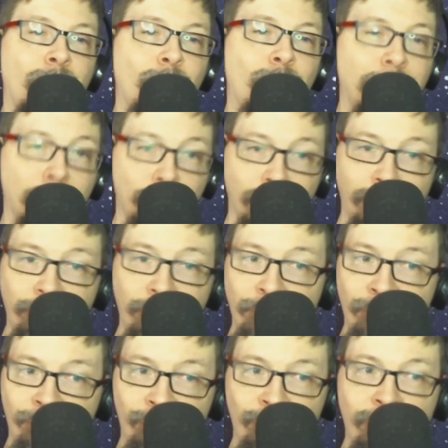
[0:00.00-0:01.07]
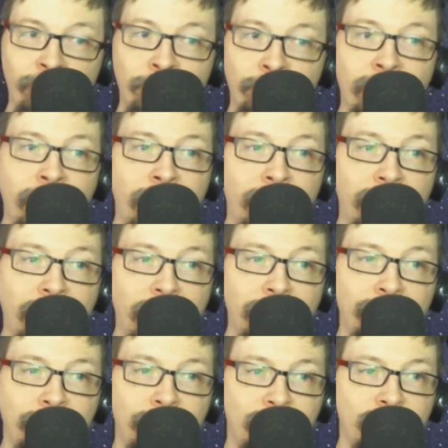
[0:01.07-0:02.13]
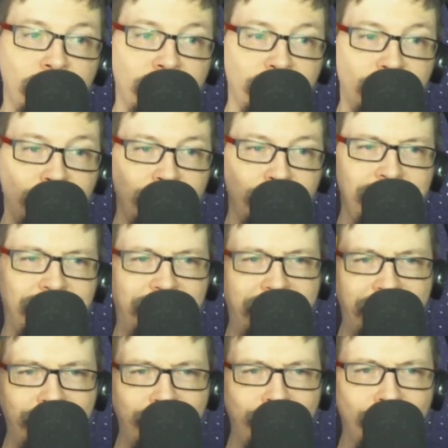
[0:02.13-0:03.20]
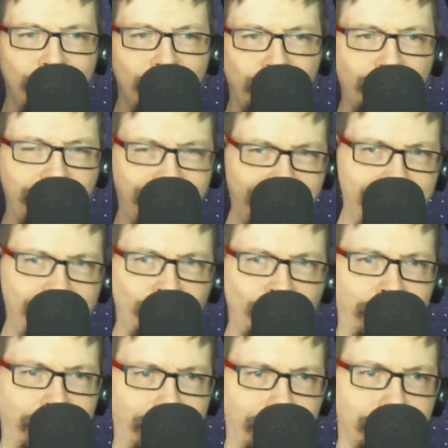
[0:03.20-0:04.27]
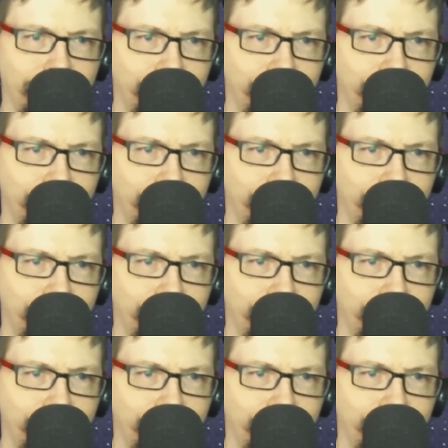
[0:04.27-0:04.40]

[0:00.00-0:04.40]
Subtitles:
When I read the first script, I just couldn't hear her voice anywhere."